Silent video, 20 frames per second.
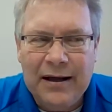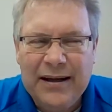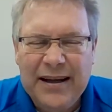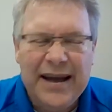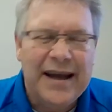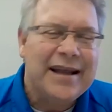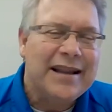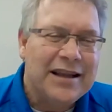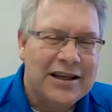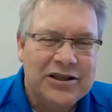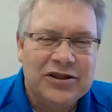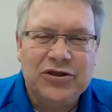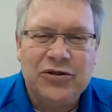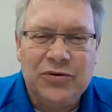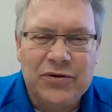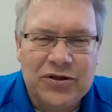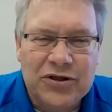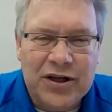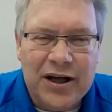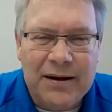Yeah, let's
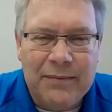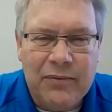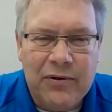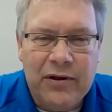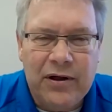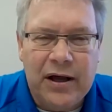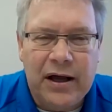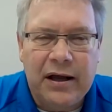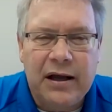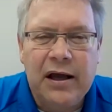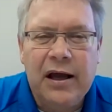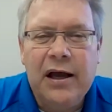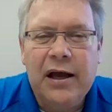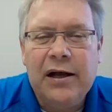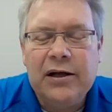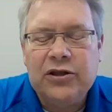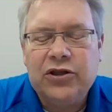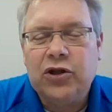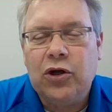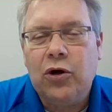do the same thing.
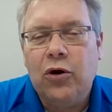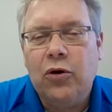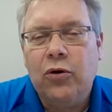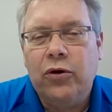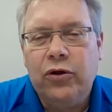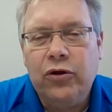So